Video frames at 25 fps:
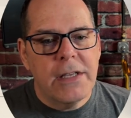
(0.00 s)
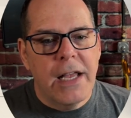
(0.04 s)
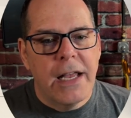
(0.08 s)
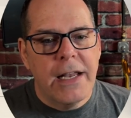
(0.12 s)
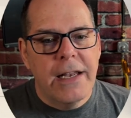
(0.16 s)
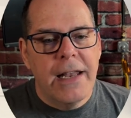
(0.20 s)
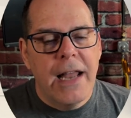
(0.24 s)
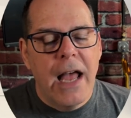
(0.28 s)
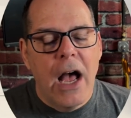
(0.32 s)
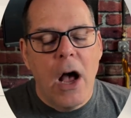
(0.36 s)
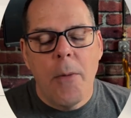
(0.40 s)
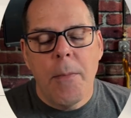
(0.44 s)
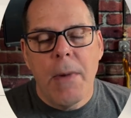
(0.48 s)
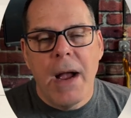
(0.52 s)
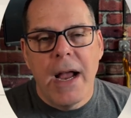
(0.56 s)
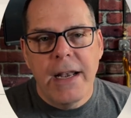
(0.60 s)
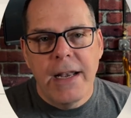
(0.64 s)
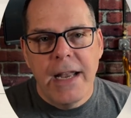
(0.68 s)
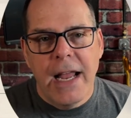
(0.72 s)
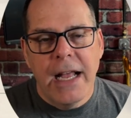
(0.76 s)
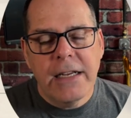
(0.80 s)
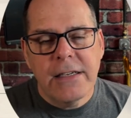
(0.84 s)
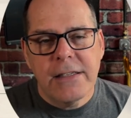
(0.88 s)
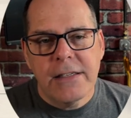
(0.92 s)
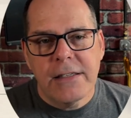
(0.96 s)
And now my
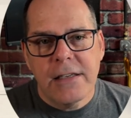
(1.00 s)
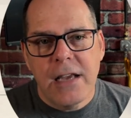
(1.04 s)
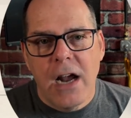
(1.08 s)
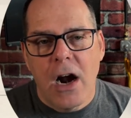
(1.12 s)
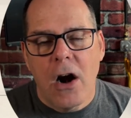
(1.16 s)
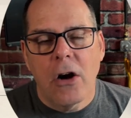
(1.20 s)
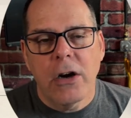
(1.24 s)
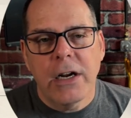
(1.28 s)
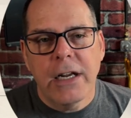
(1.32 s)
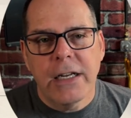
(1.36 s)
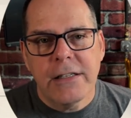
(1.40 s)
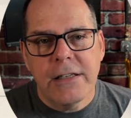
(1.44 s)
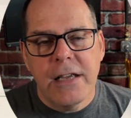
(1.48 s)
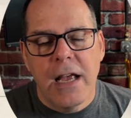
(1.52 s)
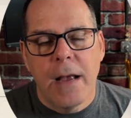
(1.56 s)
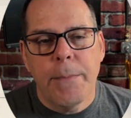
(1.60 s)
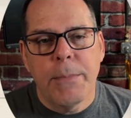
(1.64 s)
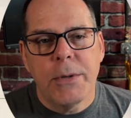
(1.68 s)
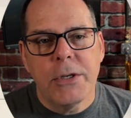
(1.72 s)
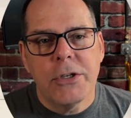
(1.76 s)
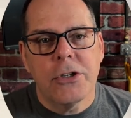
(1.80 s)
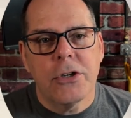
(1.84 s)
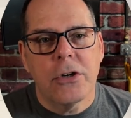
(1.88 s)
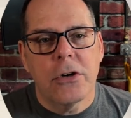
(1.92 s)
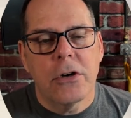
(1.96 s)
next target
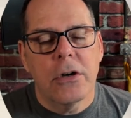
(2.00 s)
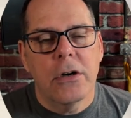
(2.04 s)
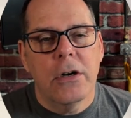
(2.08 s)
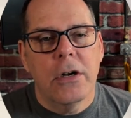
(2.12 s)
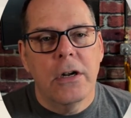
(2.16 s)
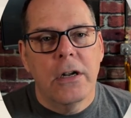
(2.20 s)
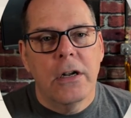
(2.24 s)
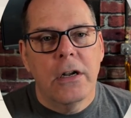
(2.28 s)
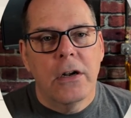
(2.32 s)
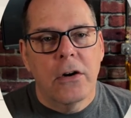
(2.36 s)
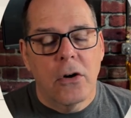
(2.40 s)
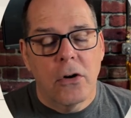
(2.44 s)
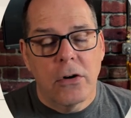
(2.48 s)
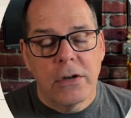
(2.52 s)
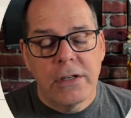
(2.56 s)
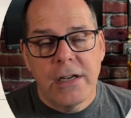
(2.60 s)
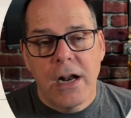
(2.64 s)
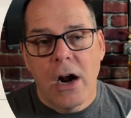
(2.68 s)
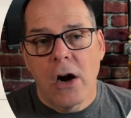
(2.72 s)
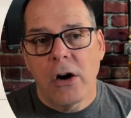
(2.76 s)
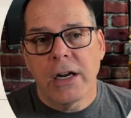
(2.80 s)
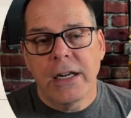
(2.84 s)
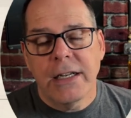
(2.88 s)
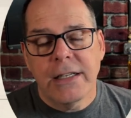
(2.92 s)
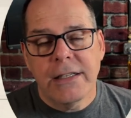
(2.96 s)
temperature or
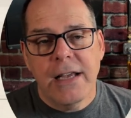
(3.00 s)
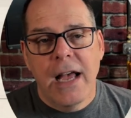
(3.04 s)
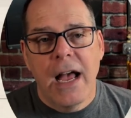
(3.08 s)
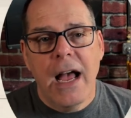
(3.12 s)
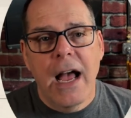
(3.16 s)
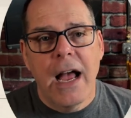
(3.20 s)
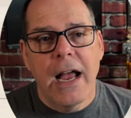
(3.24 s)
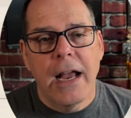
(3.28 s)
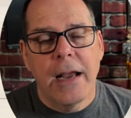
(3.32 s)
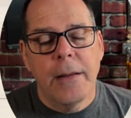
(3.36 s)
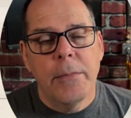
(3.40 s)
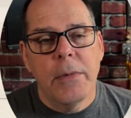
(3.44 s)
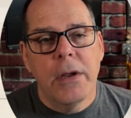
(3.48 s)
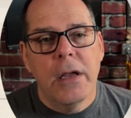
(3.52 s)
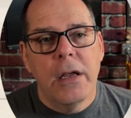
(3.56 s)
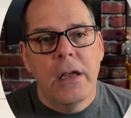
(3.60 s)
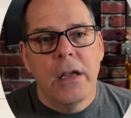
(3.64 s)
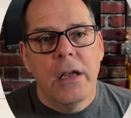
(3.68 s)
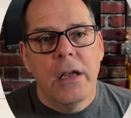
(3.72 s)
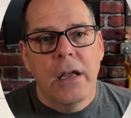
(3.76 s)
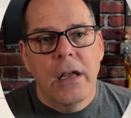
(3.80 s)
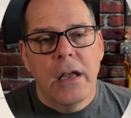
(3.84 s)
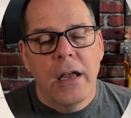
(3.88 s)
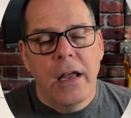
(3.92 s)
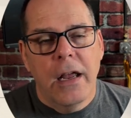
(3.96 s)
target time
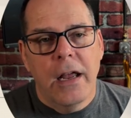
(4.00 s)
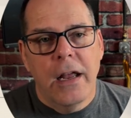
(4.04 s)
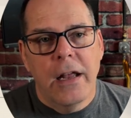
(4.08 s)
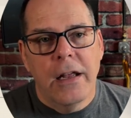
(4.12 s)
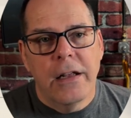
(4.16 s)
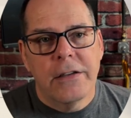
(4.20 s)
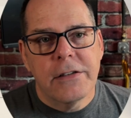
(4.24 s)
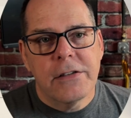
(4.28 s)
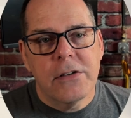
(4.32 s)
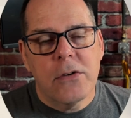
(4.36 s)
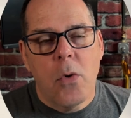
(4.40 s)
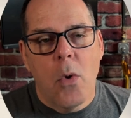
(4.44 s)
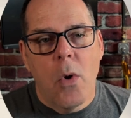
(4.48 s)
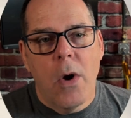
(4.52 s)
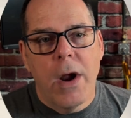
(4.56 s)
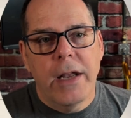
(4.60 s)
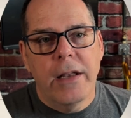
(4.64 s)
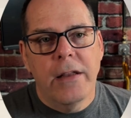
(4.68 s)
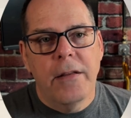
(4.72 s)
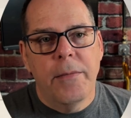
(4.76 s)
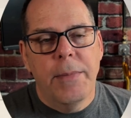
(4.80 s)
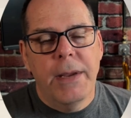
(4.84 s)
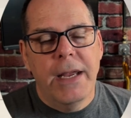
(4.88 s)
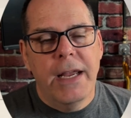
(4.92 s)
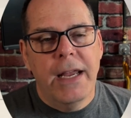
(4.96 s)
is going
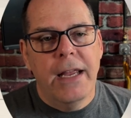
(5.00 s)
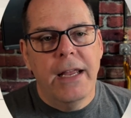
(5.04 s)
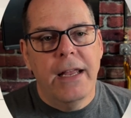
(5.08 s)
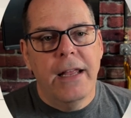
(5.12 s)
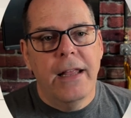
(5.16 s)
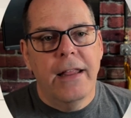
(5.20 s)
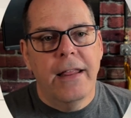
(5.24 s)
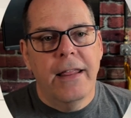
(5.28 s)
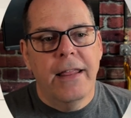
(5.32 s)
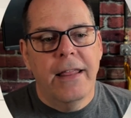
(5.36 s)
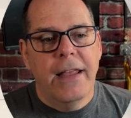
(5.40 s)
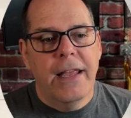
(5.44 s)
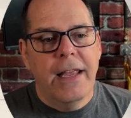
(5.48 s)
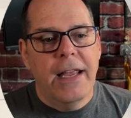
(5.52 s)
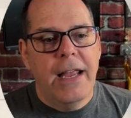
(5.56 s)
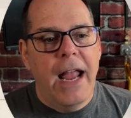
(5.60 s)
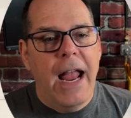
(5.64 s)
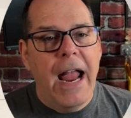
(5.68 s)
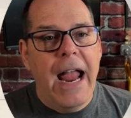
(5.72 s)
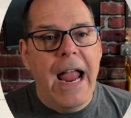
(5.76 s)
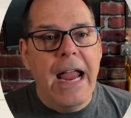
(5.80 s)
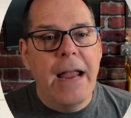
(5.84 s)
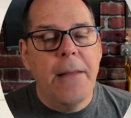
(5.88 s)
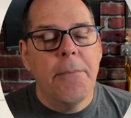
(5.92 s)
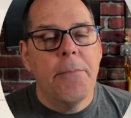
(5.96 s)
to be the
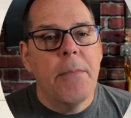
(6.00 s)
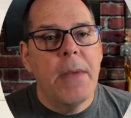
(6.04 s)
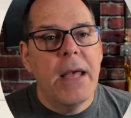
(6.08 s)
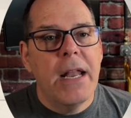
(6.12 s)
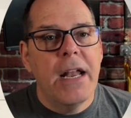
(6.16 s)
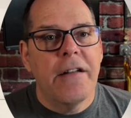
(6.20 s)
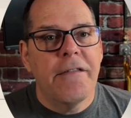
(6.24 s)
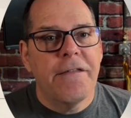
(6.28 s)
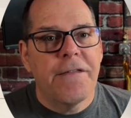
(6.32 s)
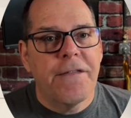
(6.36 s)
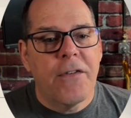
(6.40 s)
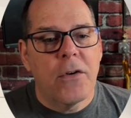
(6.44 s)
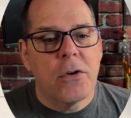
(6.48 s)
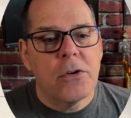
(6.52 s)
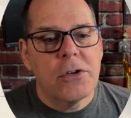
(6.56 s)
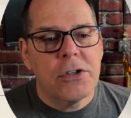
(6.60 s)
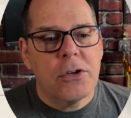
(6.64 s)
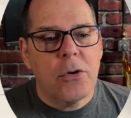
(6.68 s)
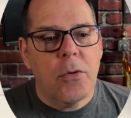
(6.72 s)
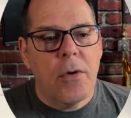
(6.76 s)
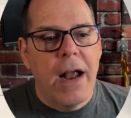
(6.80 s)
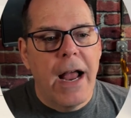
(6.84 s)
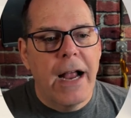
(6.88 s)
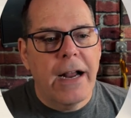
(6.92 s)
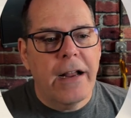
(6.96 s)
8-minute first
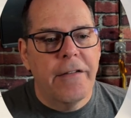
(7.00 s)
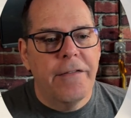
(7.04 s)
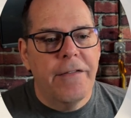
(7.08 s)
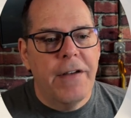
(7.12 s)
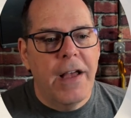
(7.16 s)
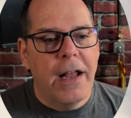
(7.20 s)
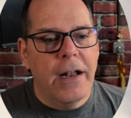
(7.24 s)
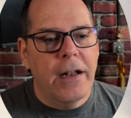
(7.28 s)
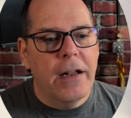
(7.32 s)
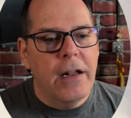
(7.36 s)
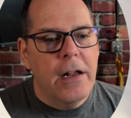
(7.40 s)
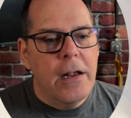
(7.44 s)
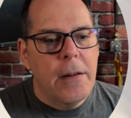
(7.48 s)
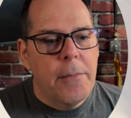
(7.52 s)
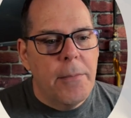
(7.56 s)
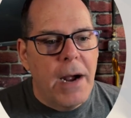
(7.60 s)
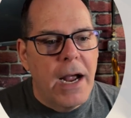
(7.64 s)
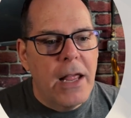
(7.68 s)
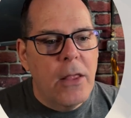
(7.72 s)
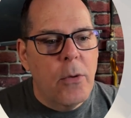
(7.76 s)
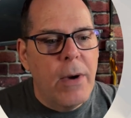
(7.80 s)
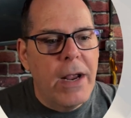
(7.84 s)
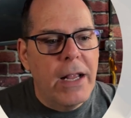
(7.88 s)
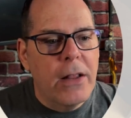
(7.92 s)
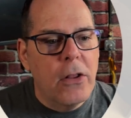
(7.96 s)
crack event. By
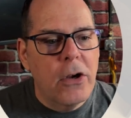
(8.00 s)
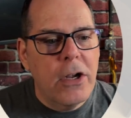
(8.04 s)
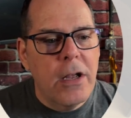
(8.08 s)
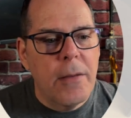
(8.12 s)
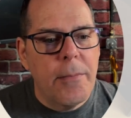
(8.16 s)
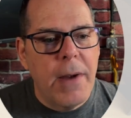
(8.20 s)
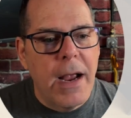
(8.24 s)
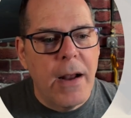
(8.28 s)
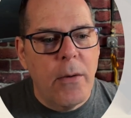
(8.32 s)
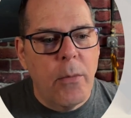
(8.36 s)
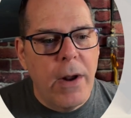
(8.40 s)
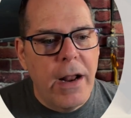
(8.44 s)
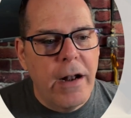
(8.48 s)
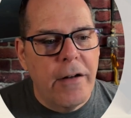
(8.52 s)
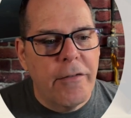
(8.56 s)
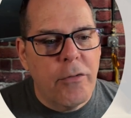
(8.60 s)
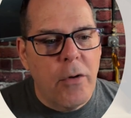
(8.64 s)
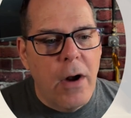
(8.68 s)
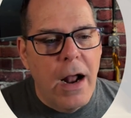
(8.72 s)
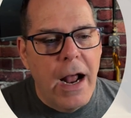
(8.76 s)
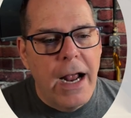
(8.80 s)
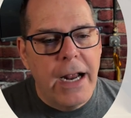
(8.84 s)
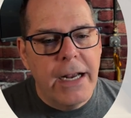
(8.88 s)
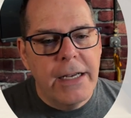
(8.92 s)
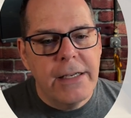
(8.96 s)
the way, look at my rate of
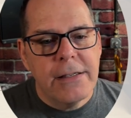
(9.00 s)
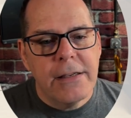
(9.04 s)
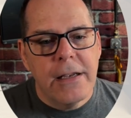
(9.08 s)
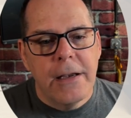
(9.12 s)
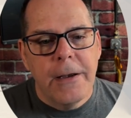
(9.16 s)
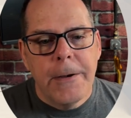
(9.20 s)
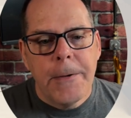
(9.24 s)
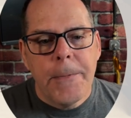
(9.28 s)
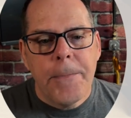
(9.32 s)
rise.